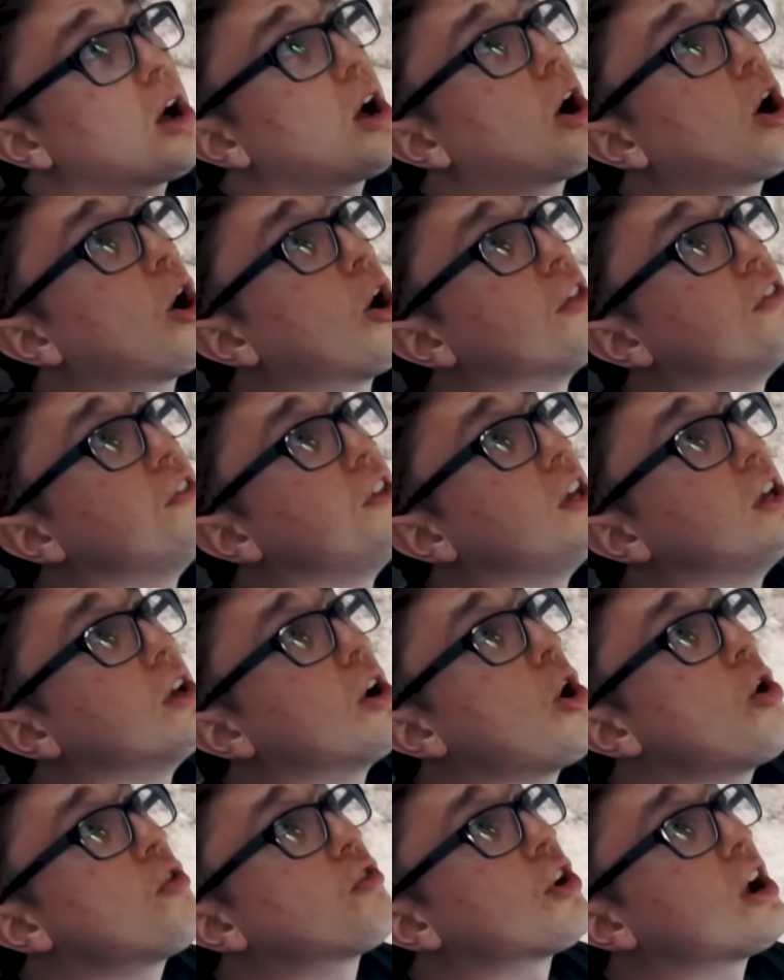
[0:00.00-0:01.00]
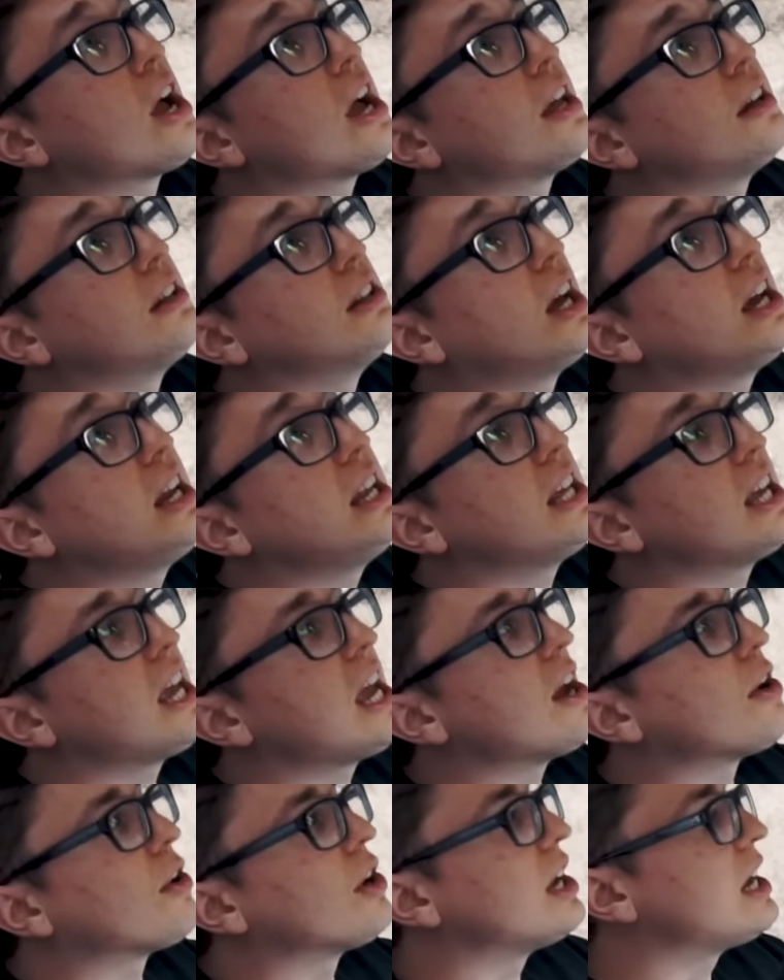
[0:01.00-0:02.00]
on the overhead lighting
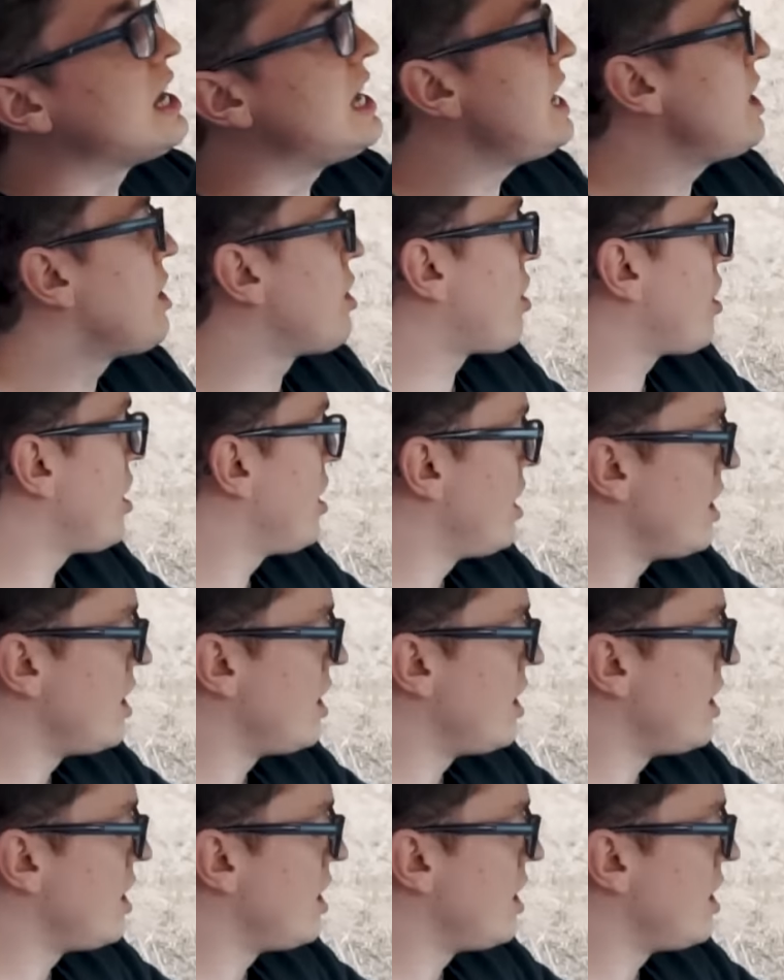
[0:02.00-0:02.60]
area here,